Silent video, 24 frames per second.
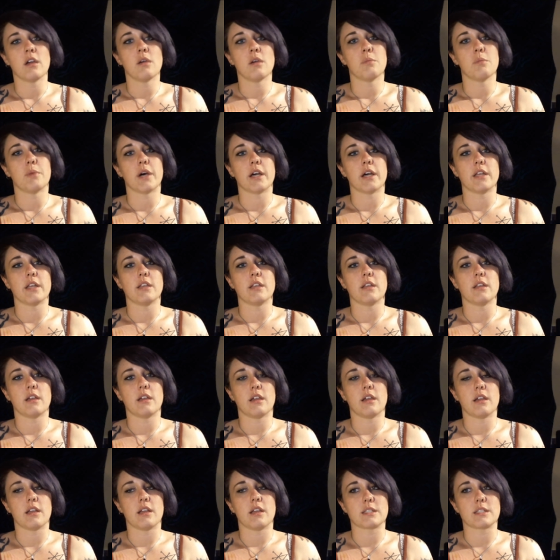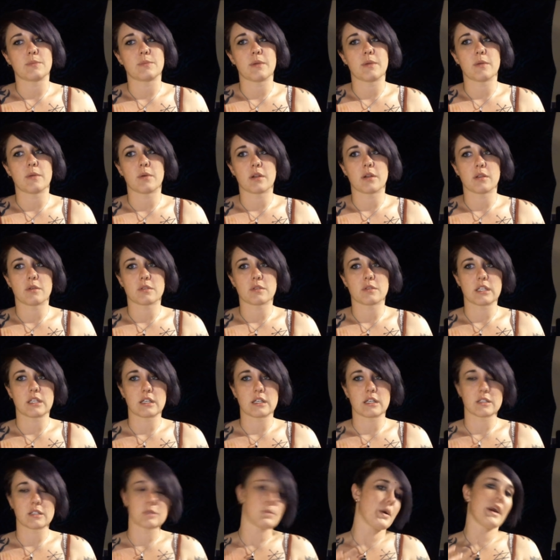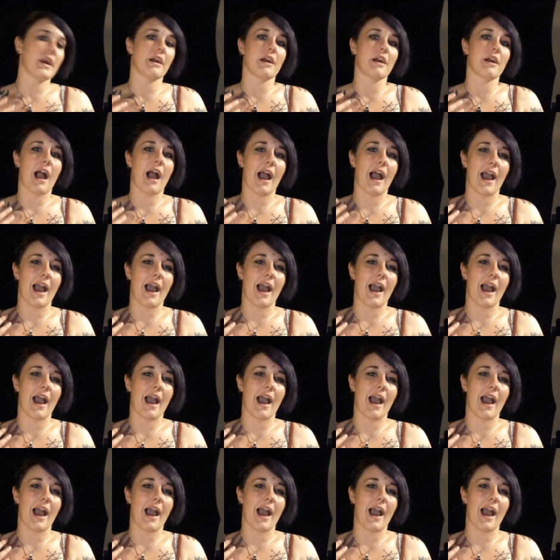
But it's been one of those things where